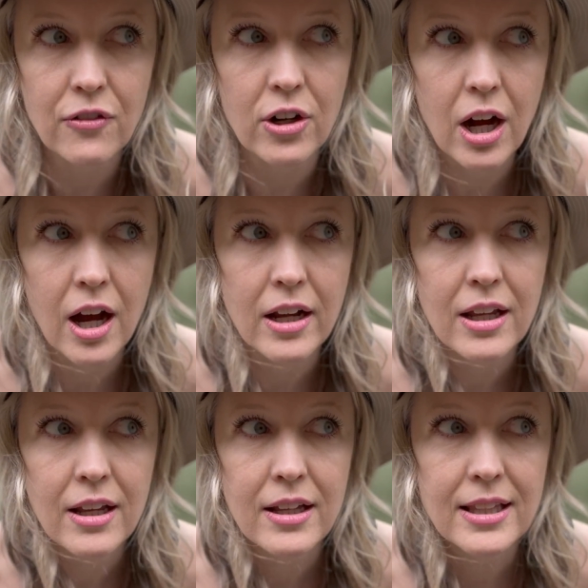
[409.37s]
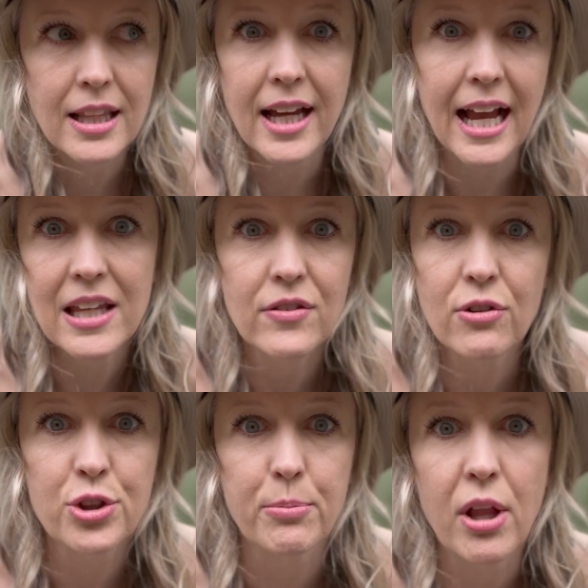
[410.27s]
forgot that like I even
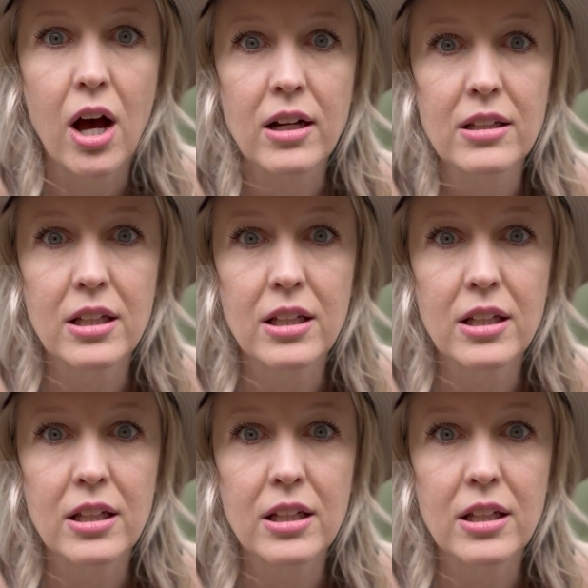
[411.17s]
wrote the blog.